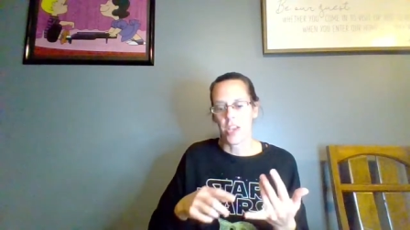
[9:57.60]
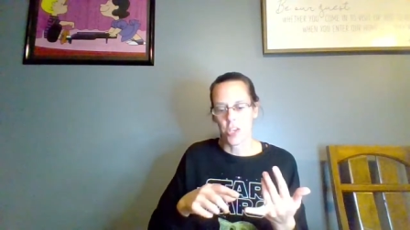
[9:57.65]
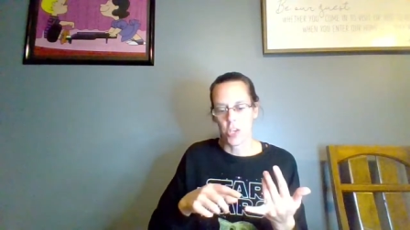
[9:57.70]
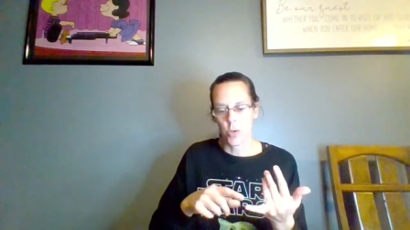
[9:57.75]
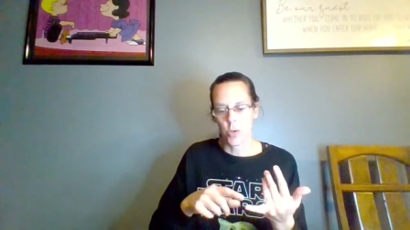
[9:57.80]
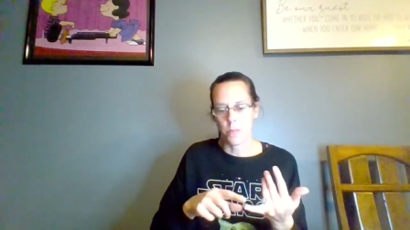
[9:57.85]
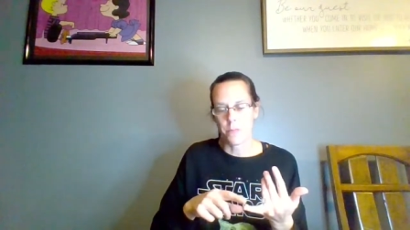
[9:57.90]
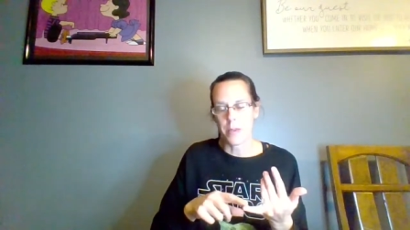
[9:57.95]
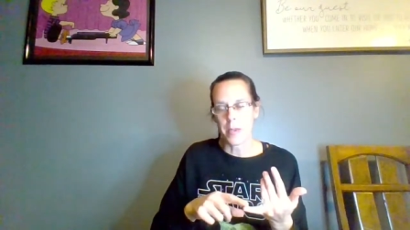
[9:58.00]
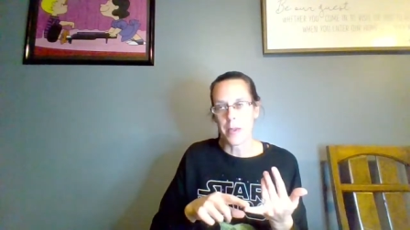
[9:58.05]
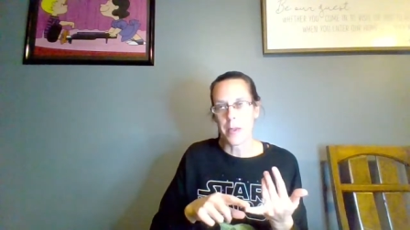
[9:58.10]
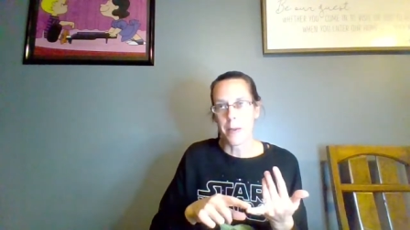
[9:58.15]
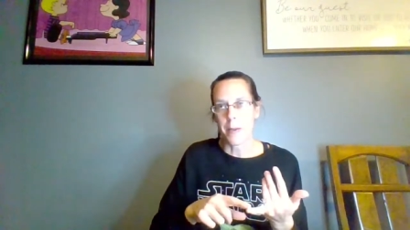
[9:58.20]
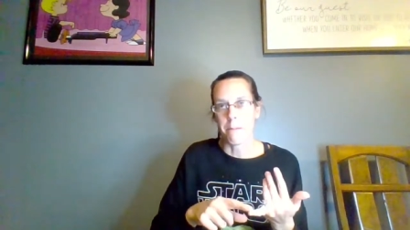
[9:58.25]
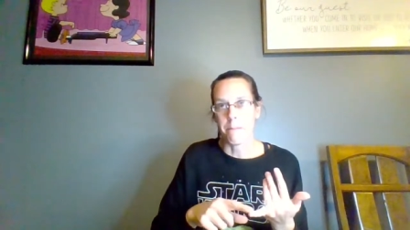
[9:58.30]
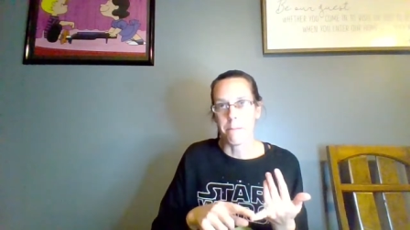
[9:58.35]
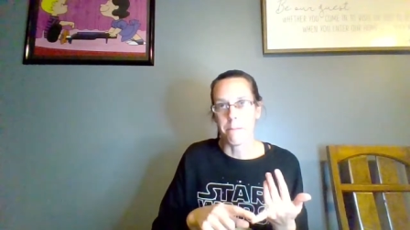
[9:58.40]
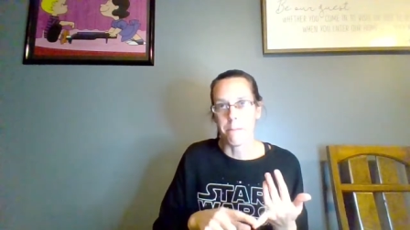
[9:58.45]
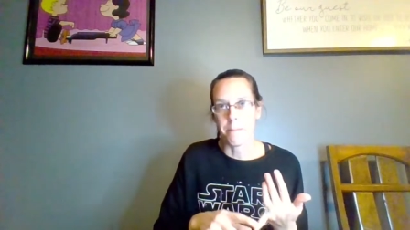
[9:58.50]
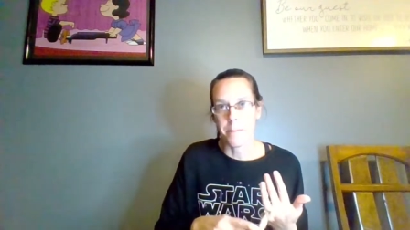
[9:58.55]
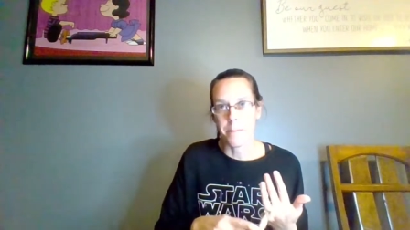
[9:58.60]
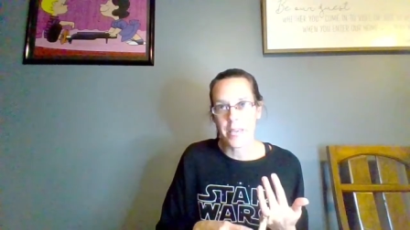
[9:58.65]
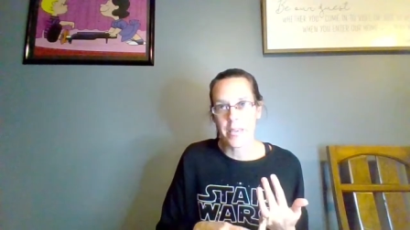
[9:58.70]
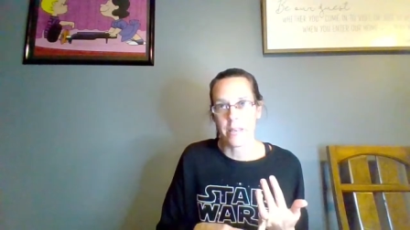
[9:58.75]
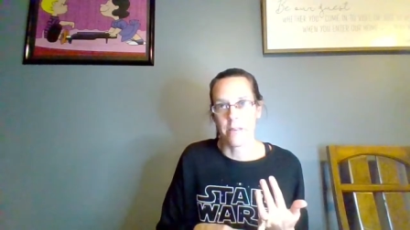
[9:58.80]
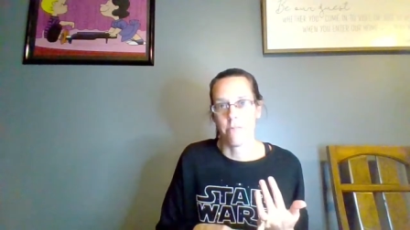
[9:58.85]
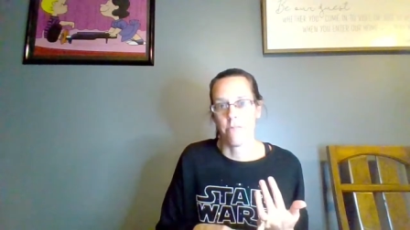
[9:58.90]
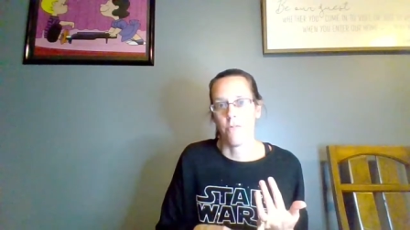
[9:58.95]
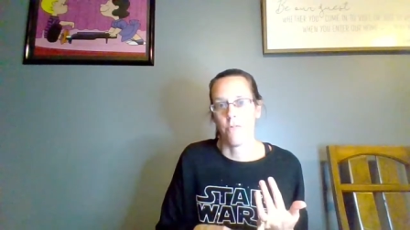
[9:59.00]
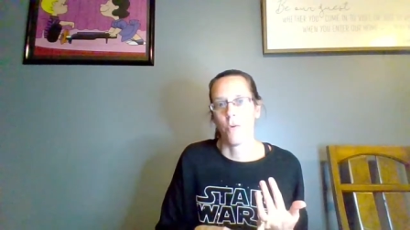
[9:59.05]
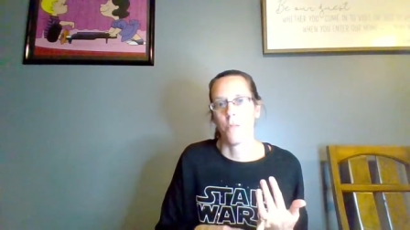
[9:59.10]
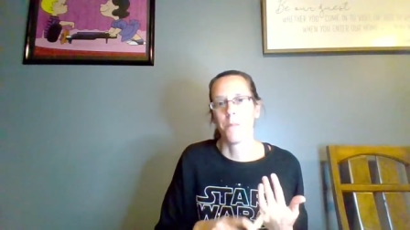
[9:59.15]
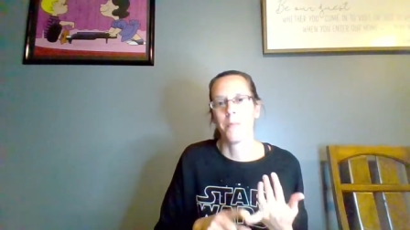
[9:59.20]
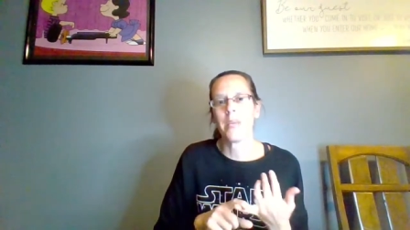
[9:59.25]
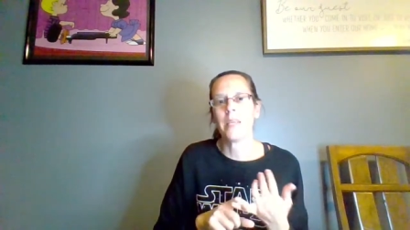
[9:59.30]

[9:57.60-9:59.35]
that you would be beaten for.